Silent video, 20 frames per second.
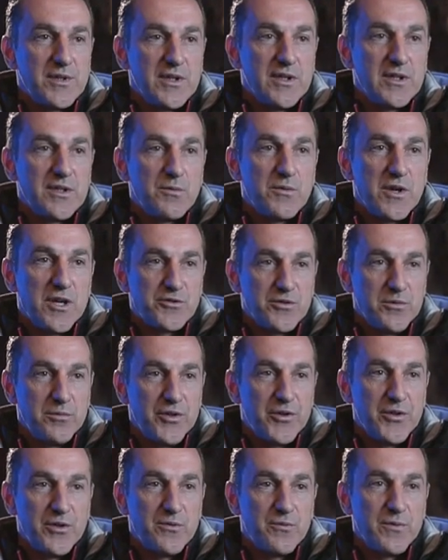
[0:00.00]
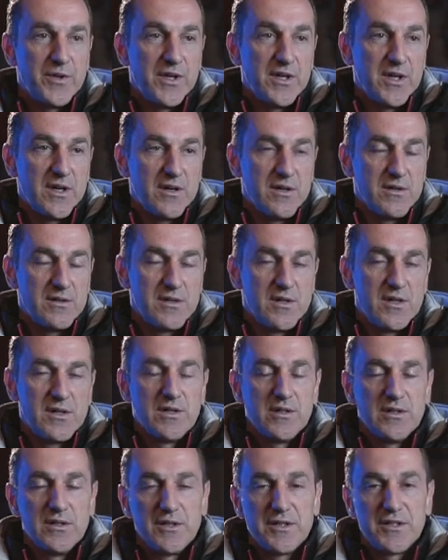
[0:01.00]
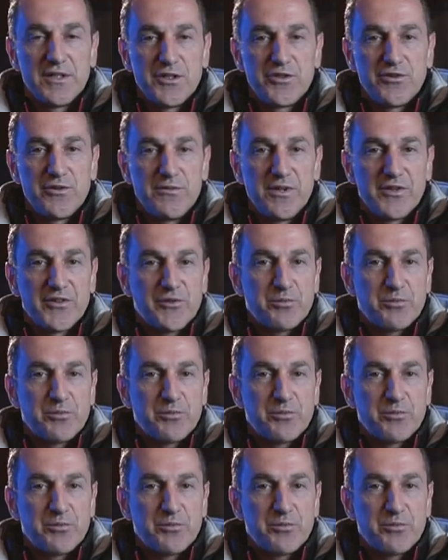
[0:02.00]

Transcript: in the 100 meter with a, a Nigerian